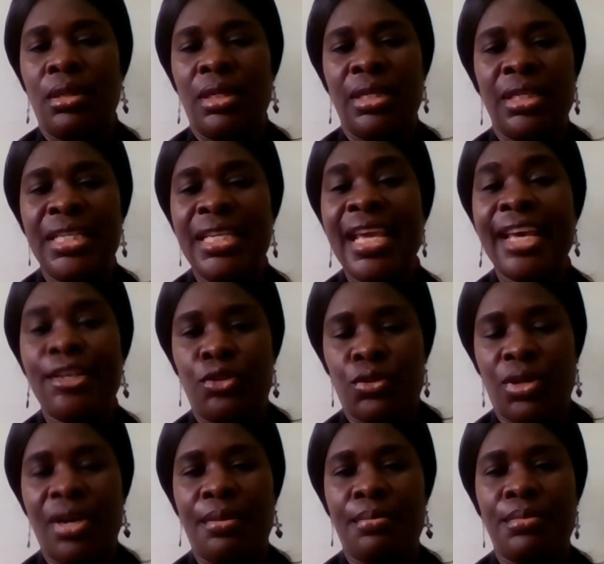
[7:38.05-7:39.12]
in years to
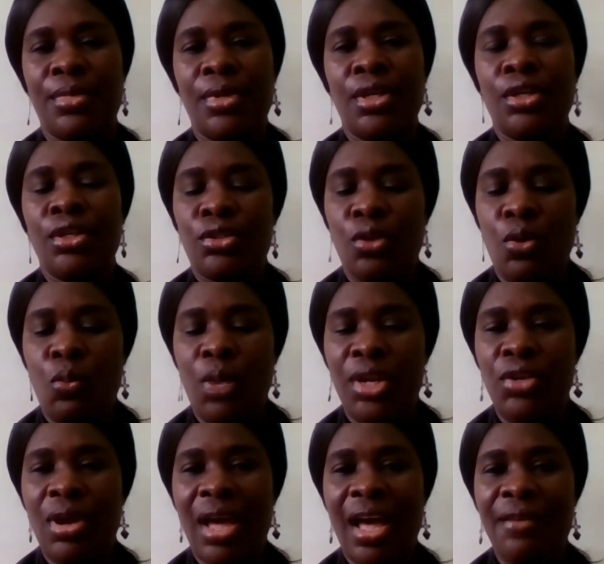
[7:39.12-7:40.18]
come so when
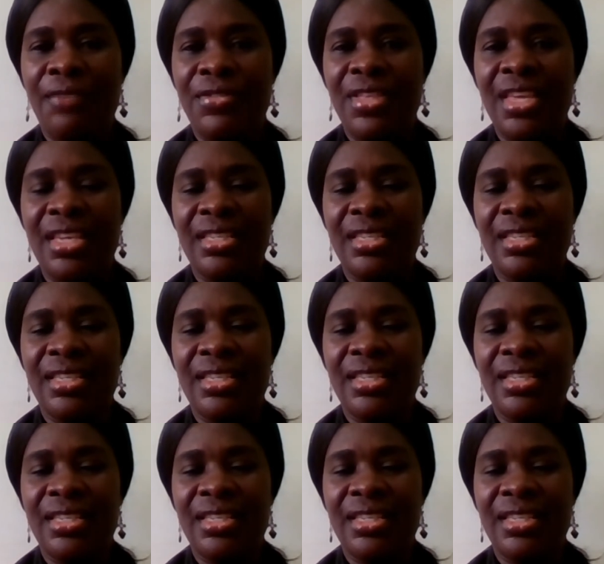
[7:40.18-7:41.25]
you have these things so she
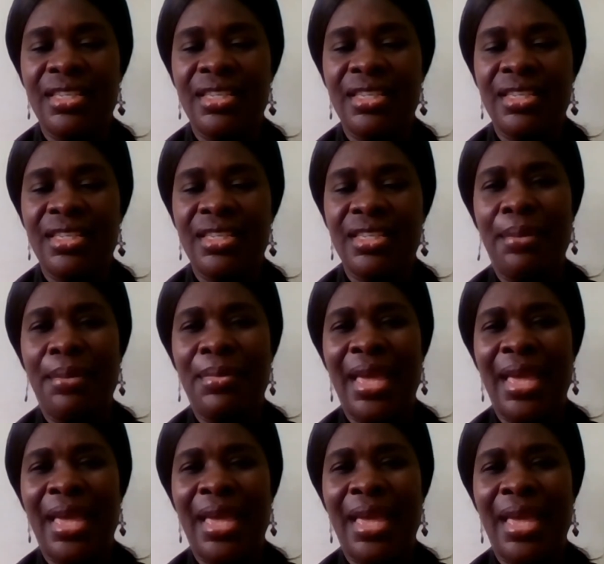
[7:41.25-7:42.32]
shouldn't blame
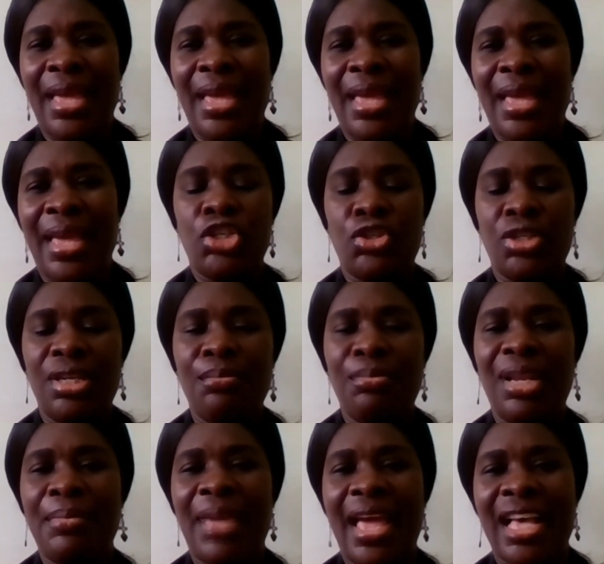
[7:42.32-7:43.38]
herself she shouldn't blame
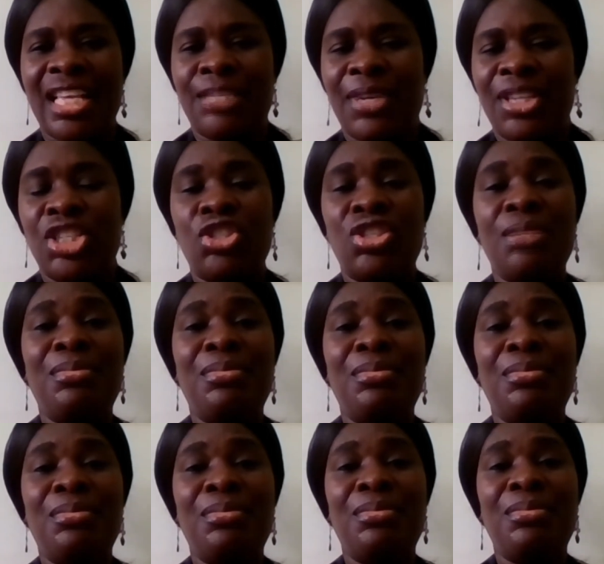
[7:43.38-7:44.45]
her husband she shouldn't
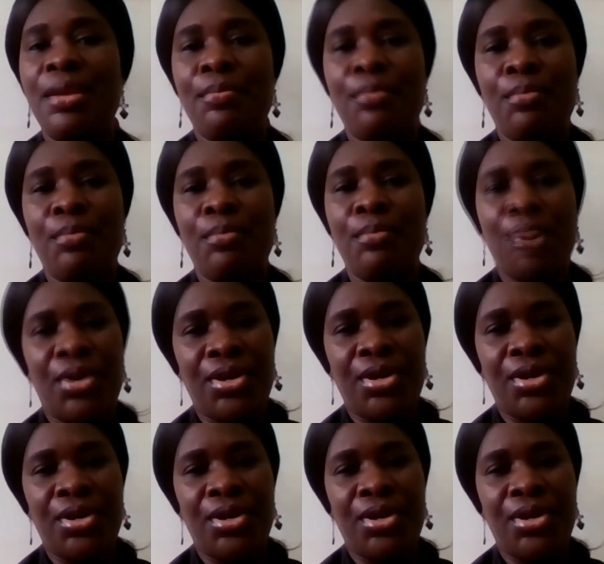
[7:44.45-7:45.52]
blame anybody
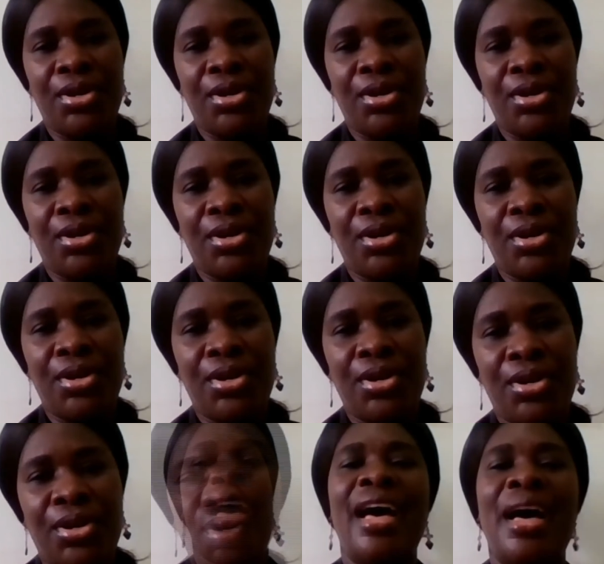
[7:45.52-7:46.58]
there is no
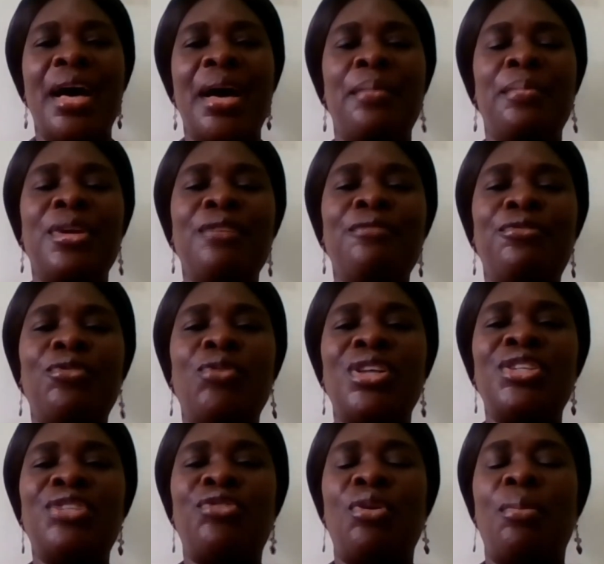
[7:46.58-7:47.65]
um,
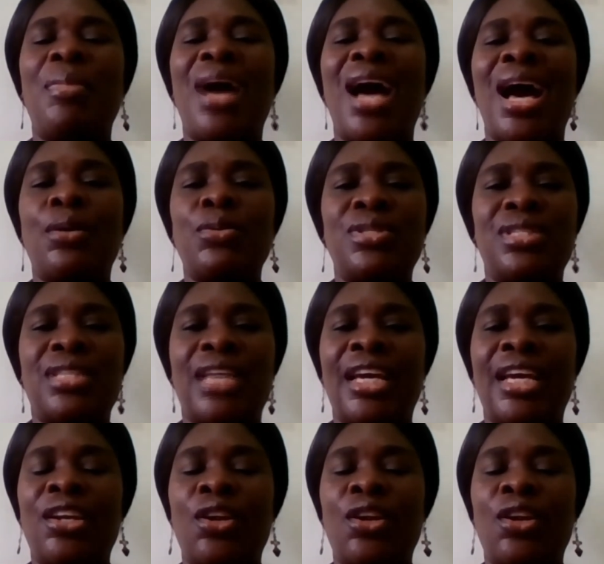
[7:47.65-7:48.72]
influence from outside or
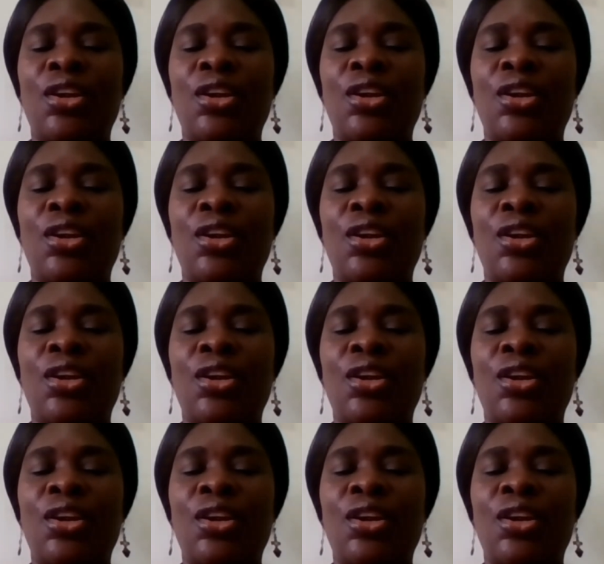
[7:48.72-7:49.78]
whatever it
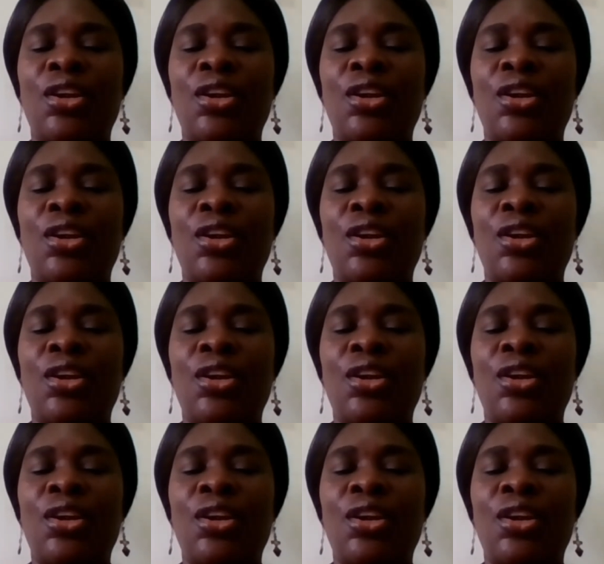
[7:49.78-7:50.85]
happens
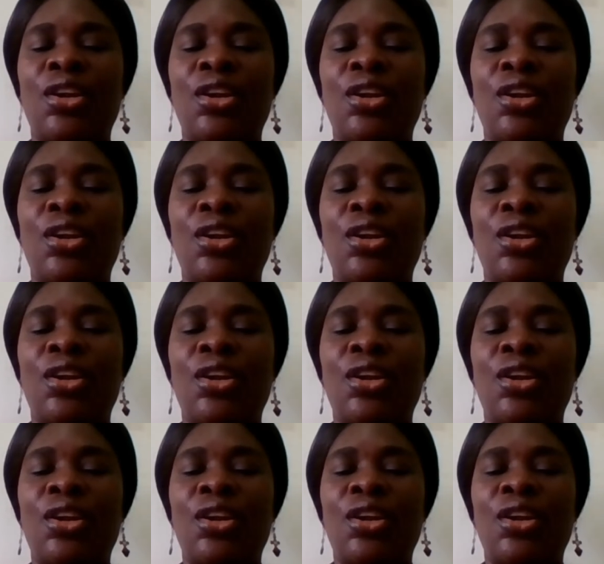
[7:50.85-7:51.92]
but she should take
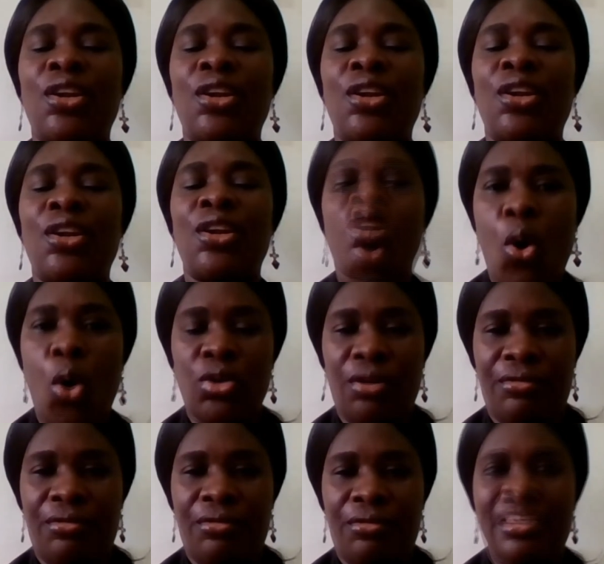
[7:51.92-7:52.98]
hold of it
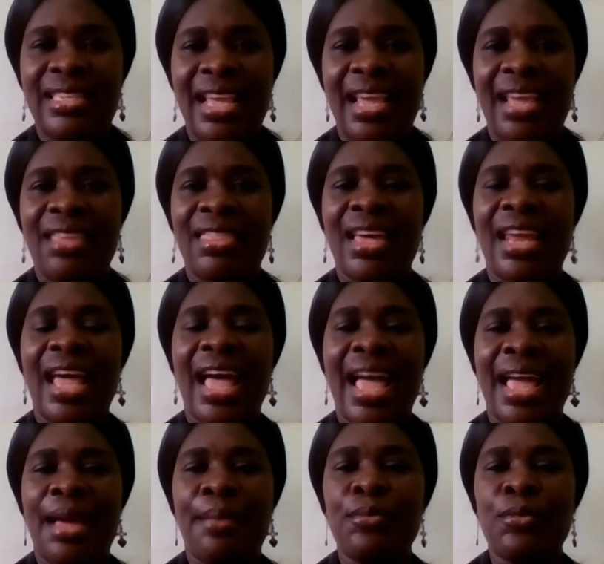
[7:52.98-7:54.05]
and say that
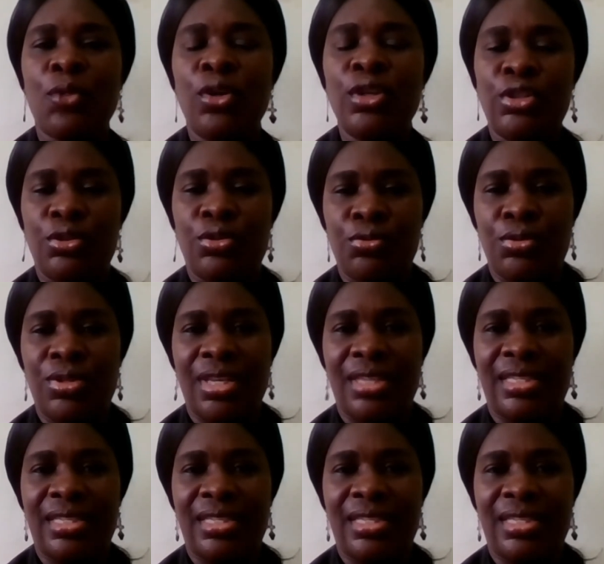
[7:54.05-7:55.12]
i am going to do this
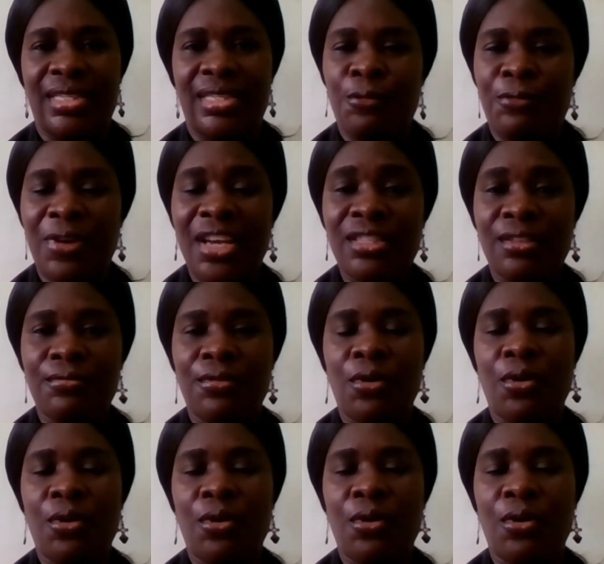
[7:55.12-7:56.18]
so first of
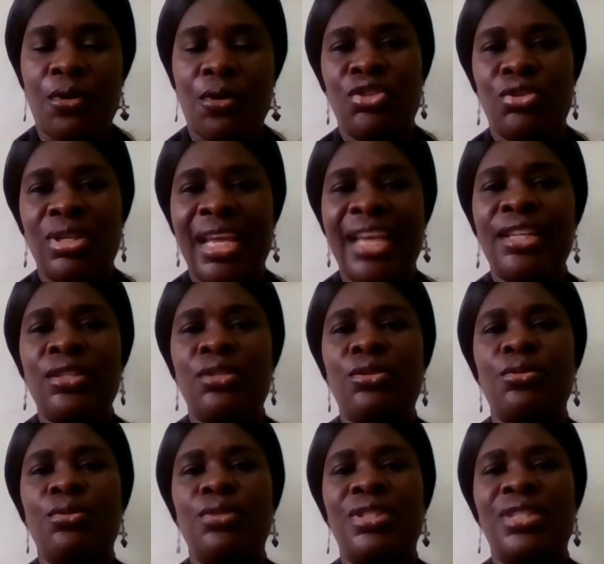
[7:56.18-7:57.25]
all she should learn
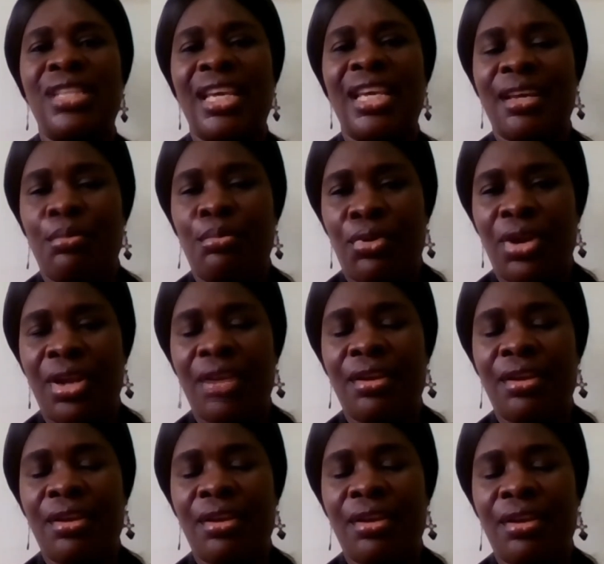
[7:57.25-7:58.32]
to take a break
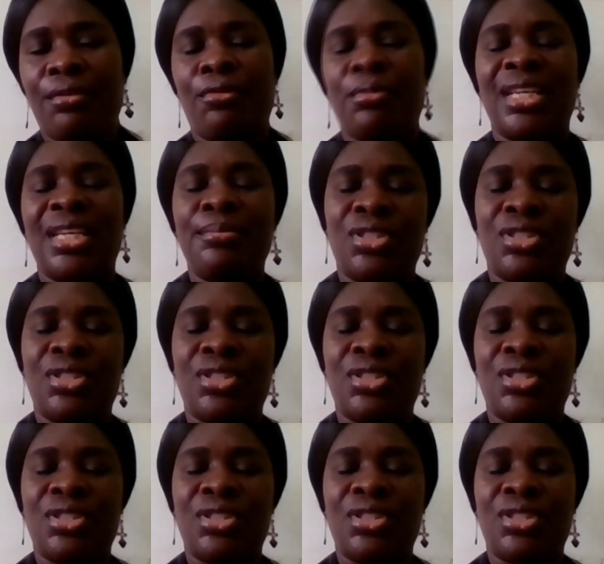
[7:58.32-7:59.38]
from time to time
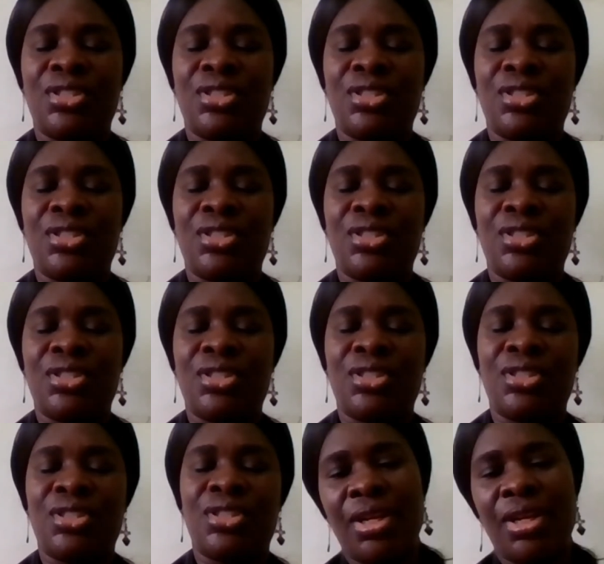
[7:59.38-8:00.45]
take the children